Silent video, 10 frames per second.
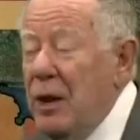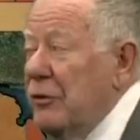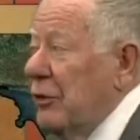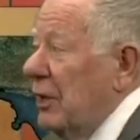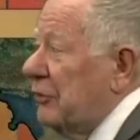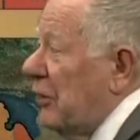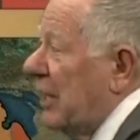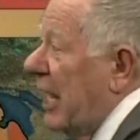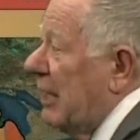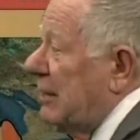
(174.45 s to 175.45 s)
So let's
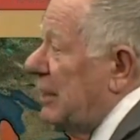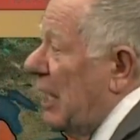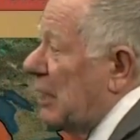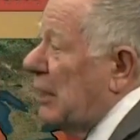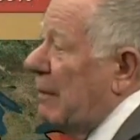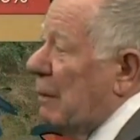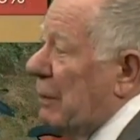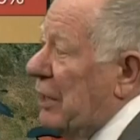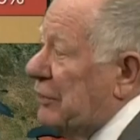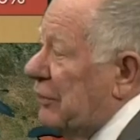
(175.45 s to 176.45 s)
check out the uh, Climate
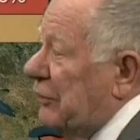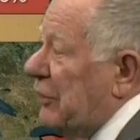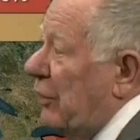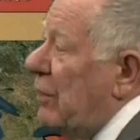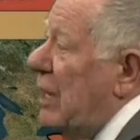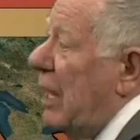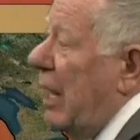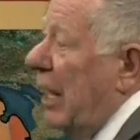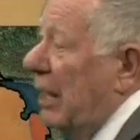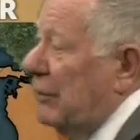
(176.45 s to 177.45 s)
Prediction Center.
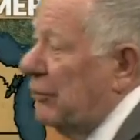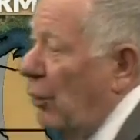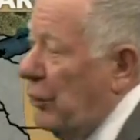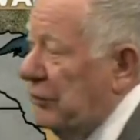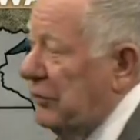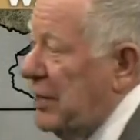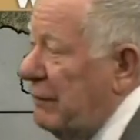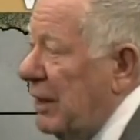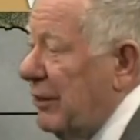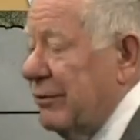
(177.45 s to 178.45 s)
Uh, and so this is
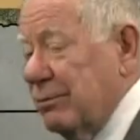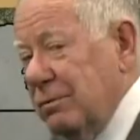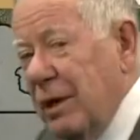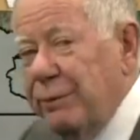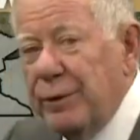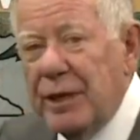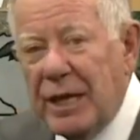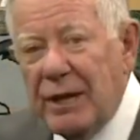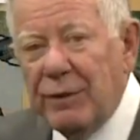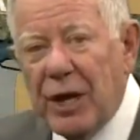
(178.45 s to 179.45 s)
giving us roughly
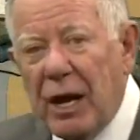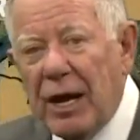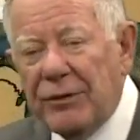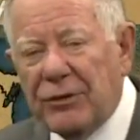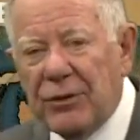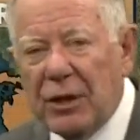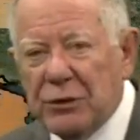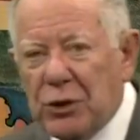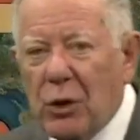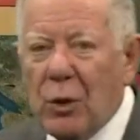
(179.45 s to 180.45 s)
even odds uh,
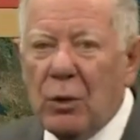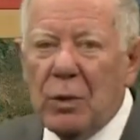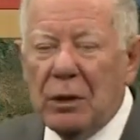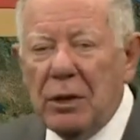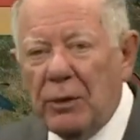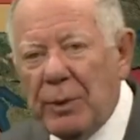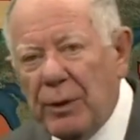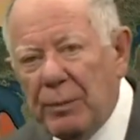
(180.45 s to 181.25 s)
to go a little bit